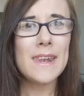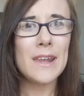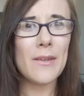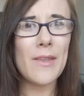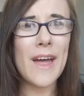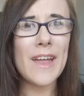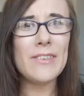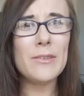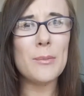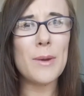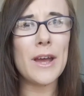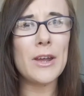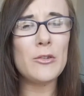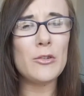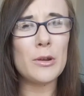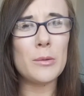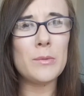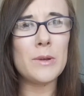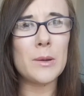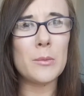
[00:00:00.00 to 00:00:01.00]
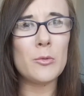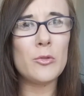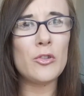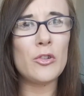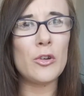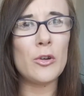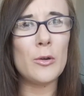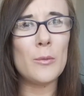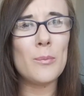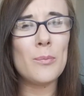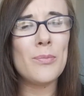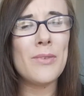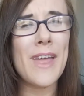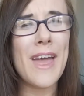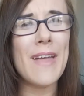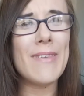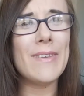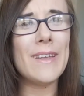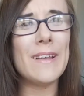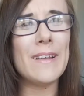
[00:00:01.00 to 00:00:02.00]
Now that's my dream come true.
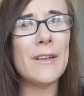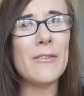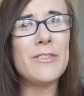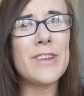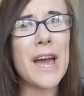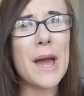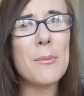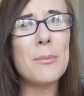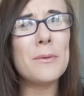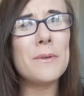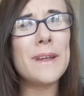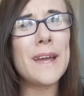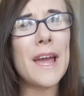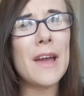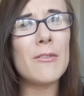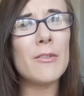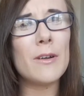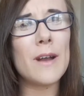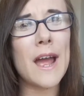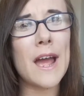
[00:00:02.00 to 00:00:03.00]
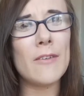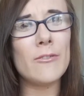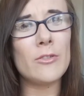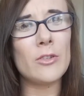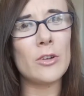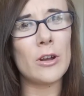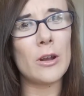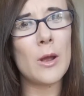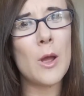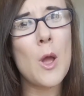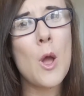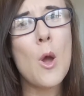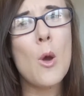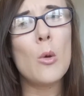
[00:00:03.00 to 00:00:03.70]
And they lived happily ever after,